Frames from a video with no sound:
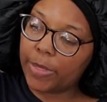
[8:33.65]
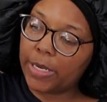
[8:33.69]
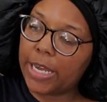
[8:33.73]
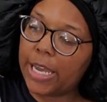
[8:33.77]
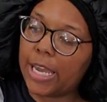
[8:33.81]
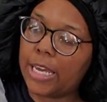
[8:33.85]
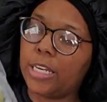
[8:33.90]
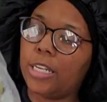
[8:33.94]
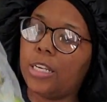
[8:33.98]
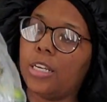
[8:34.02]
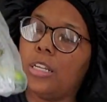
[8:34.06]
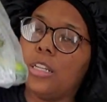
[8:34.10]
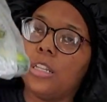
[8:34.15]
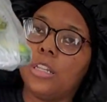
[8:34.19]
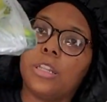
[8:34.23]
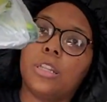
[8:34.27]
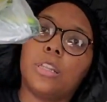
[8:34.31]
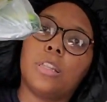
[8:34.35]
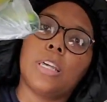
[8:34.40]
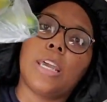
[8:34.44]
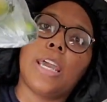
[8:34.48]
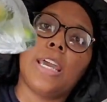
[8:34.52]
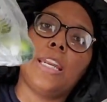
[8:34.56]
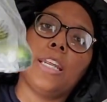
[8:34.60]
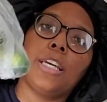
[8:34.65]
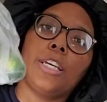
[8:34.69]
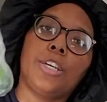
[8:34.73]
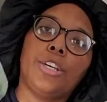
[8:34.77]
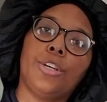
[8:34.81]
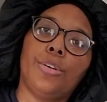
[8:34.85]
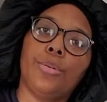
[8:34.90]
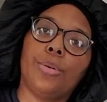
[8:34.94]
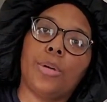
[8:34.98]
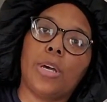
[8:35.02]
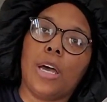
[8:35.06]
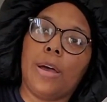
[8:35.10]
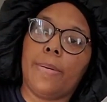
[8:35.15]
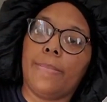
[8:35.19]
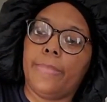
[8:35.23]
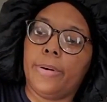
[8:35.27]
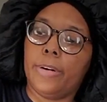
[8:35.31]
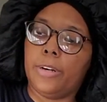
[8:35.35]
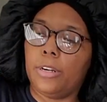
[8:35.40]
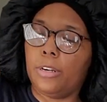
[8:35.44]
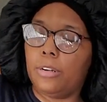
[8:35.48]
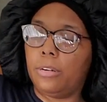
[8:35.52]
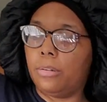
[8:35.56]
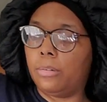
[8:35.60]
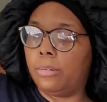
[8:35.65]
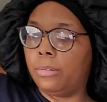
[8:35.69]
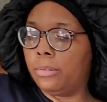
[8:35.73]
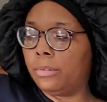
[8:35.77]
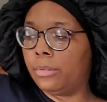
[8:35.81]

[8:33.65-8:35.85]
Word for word: bananas and a cucumber.